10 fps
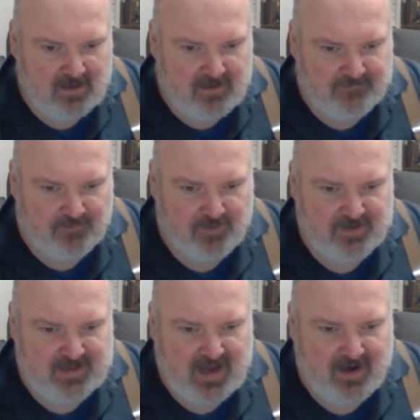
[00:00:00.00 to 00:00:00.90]
for
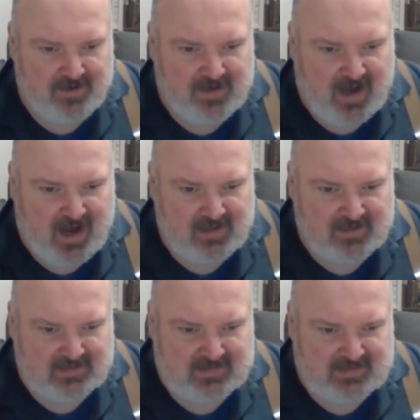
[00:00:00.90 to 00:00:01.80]
they are not
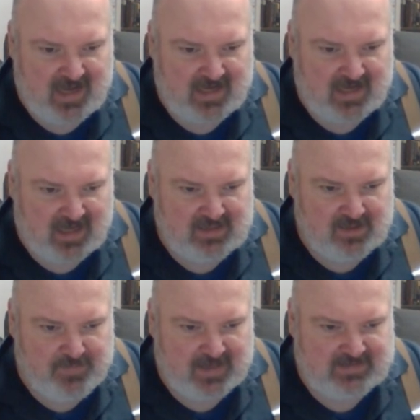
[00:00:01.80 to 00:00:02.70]
assessed on the
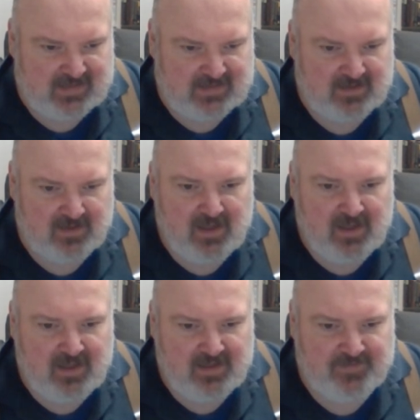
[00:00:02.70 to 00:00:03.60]
basis.
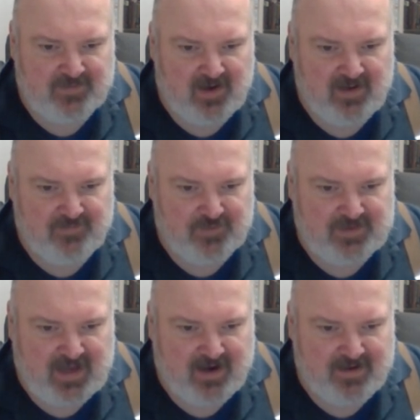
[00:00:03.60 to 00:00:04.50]
For
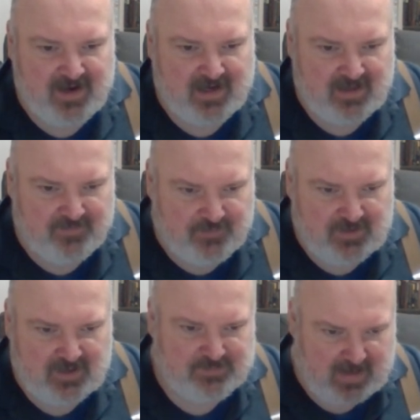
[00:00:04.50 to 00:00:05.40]
they are not. Therefore,
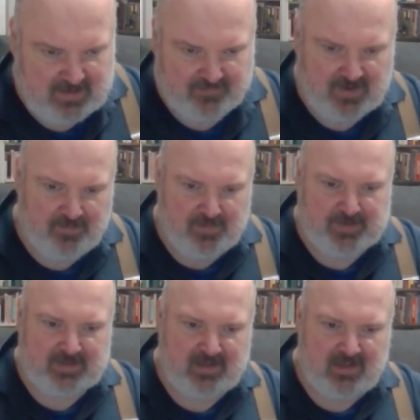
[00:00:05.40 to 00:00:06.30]
there's many of them, but
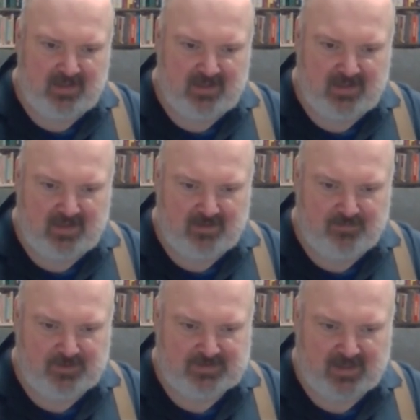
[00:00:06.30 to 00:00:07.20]

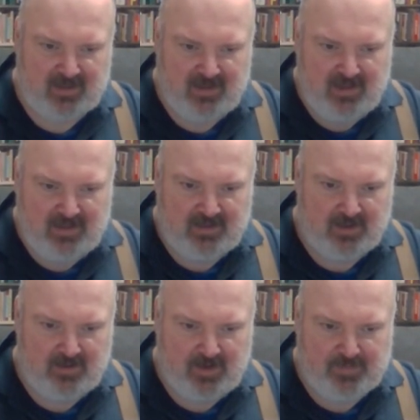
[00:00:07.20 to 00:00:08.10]
what is it?
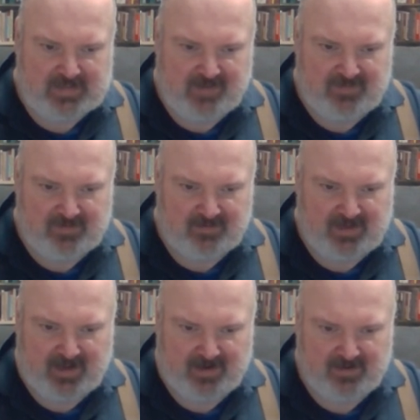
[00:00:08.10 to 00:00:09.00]
But they have little
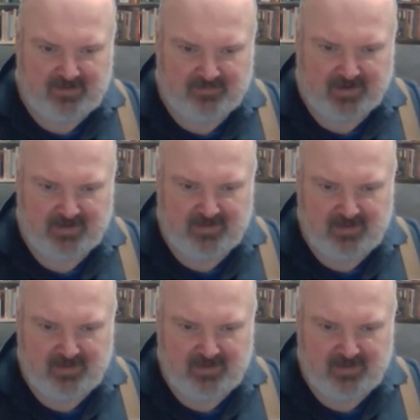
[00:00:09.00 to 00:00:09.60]
land, right?